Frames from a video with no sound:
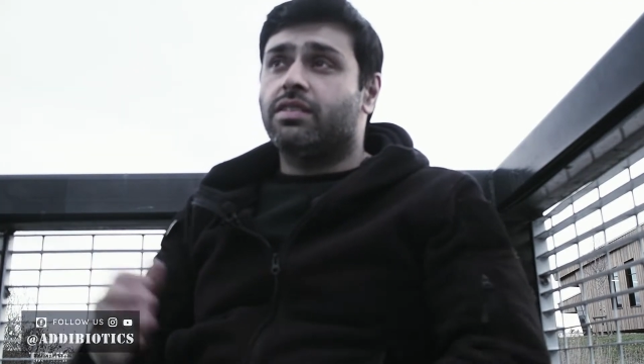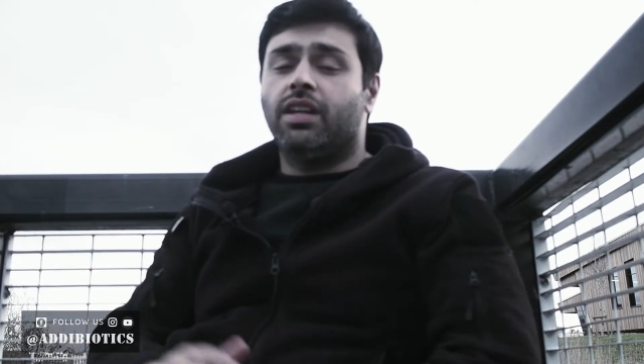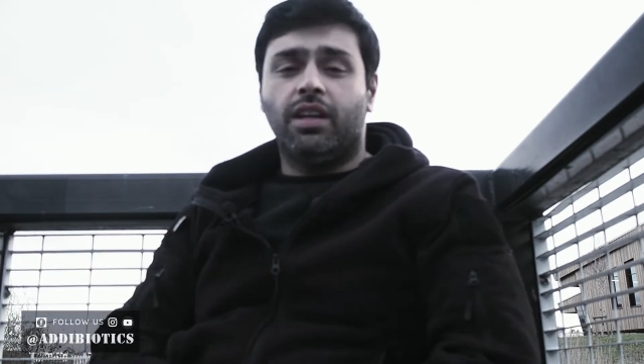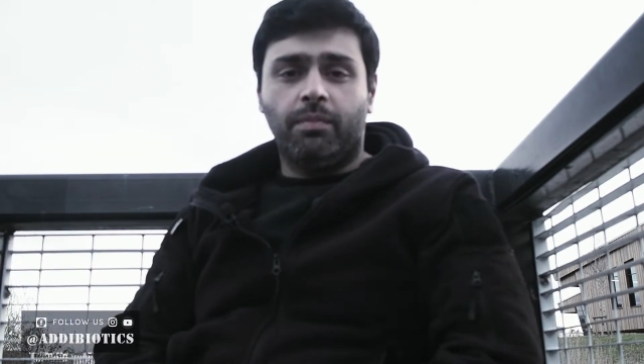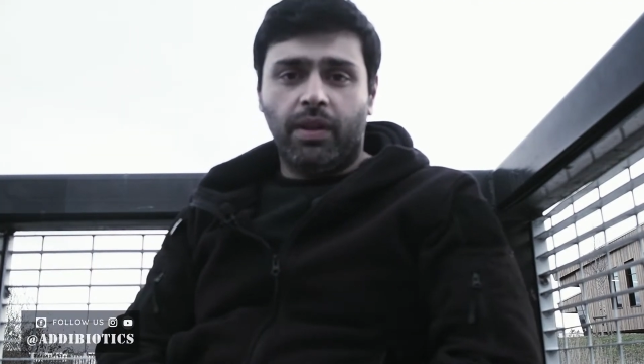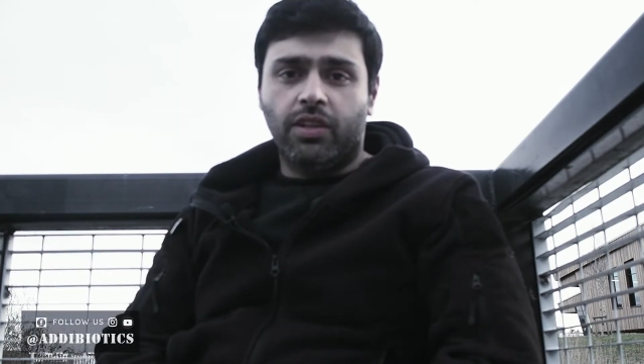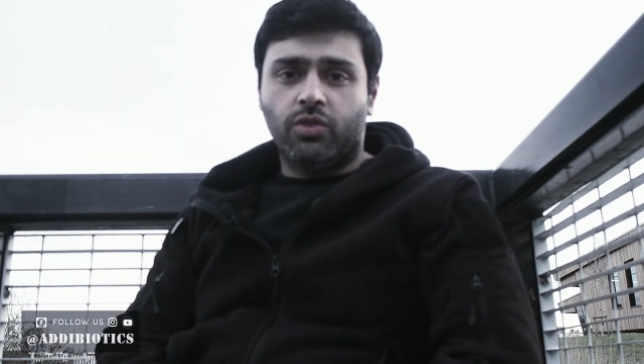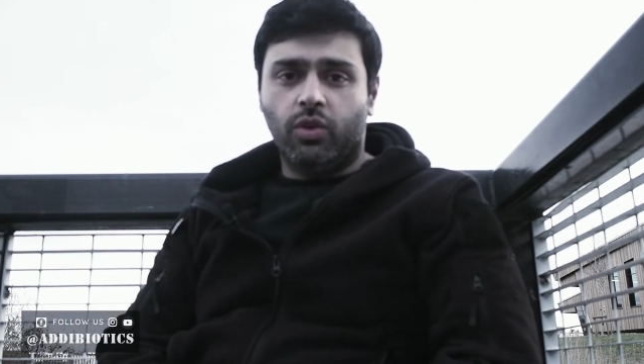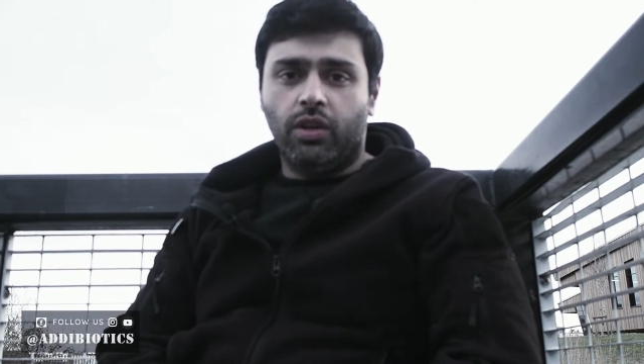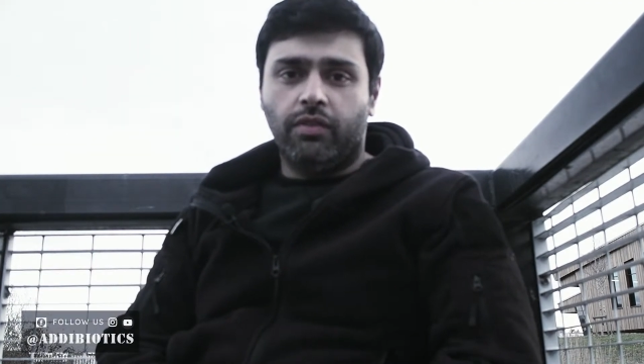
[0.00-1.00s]
are taking place
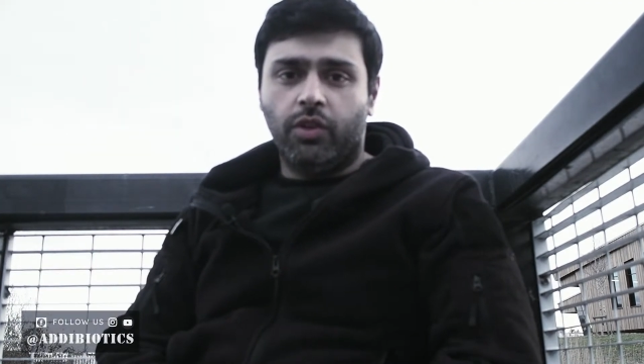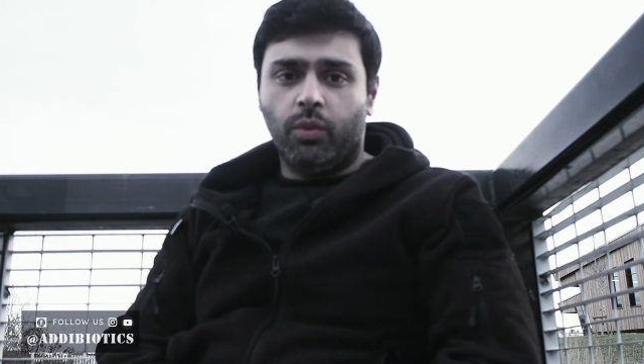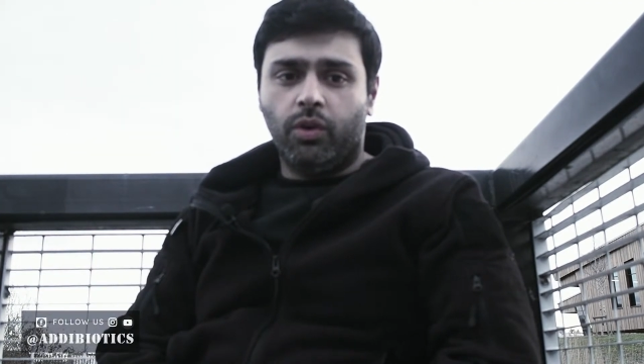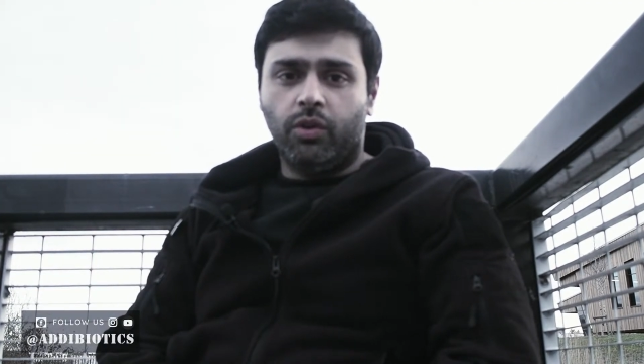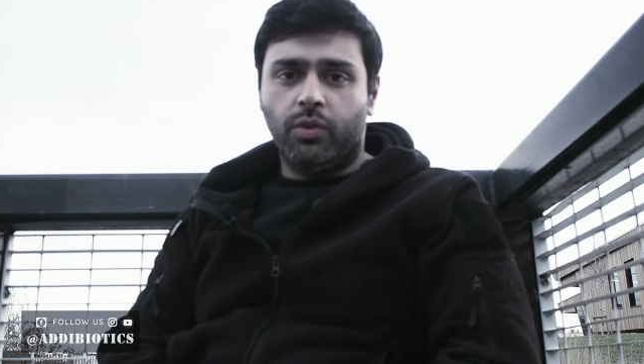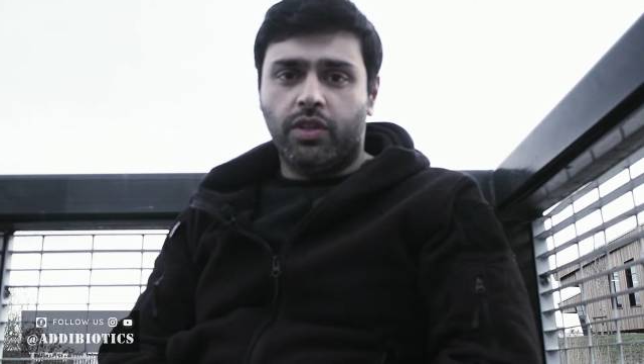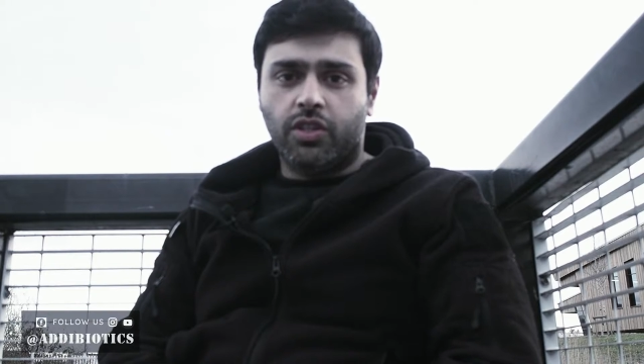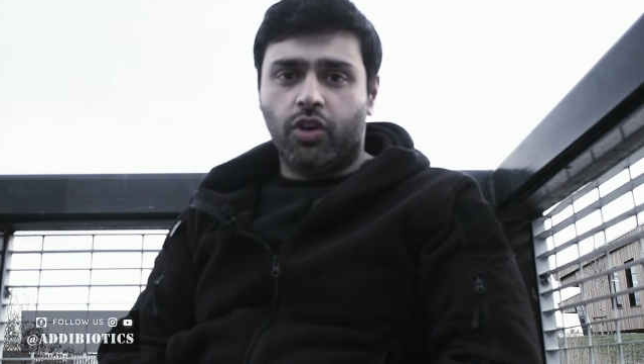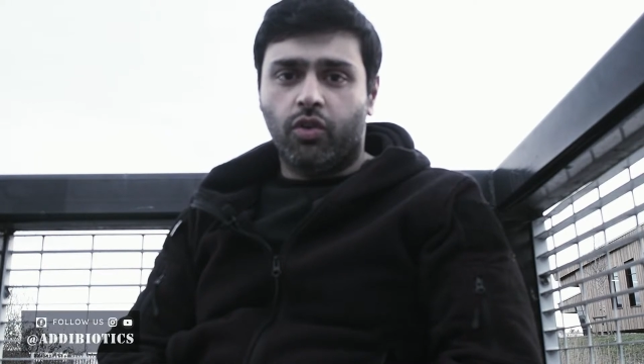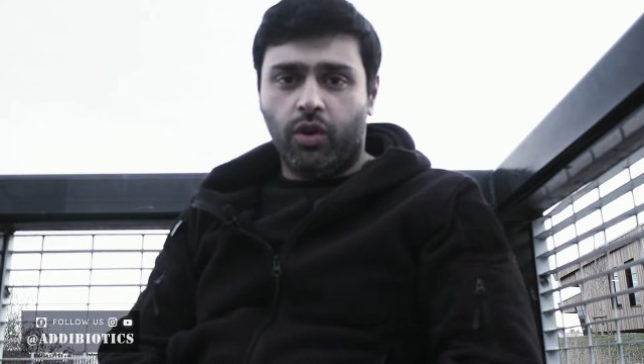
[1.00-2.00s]
all over the world with
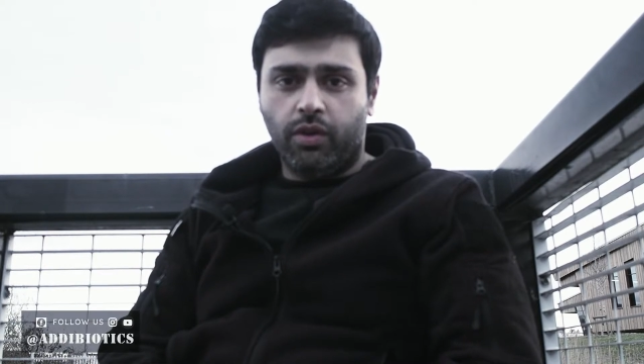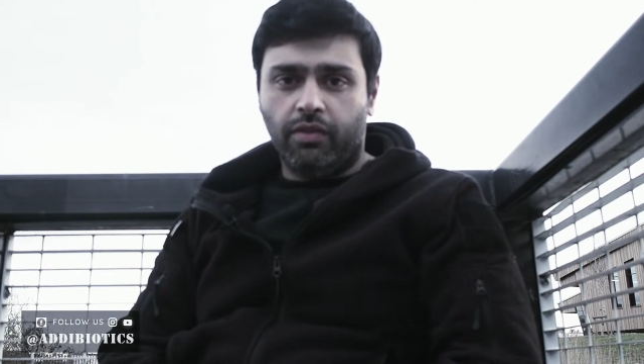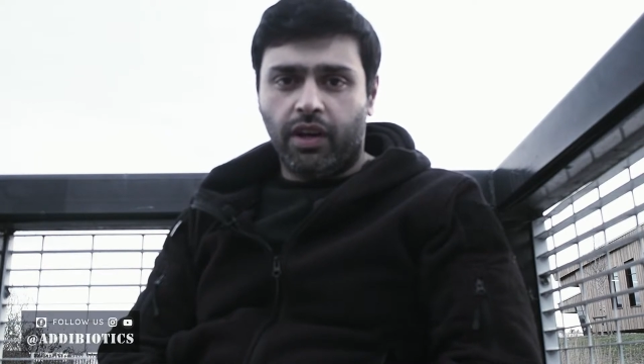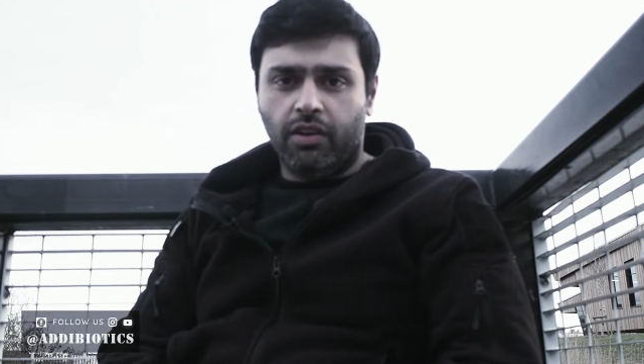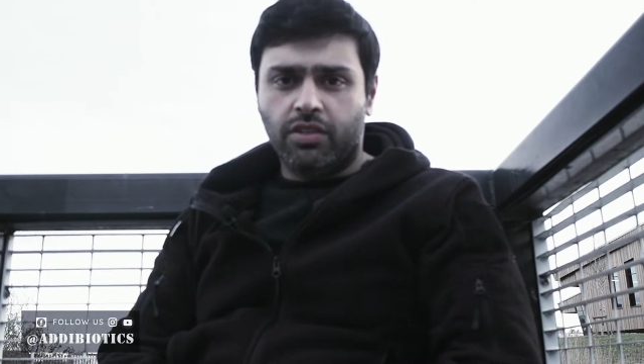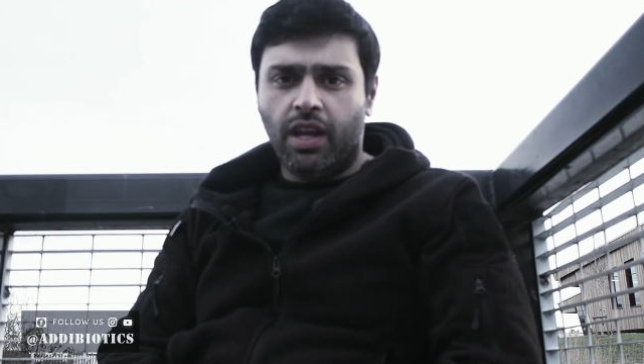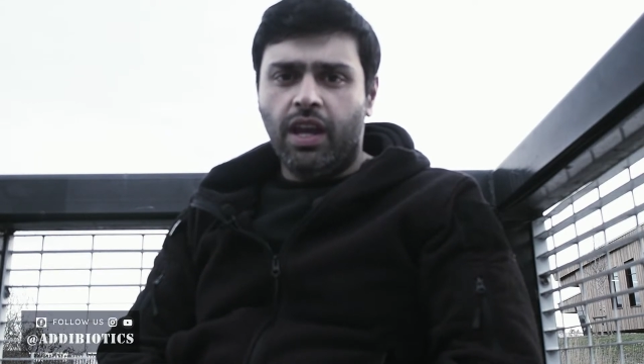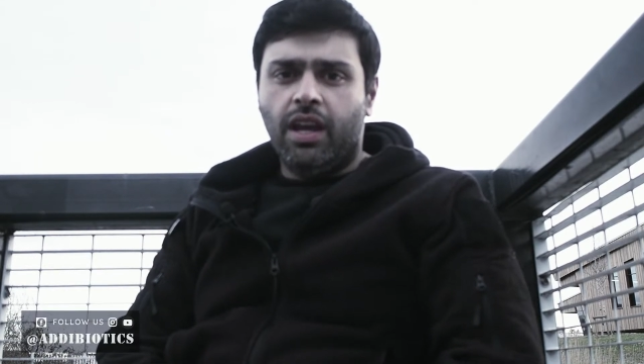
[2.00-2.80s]
this coronavirus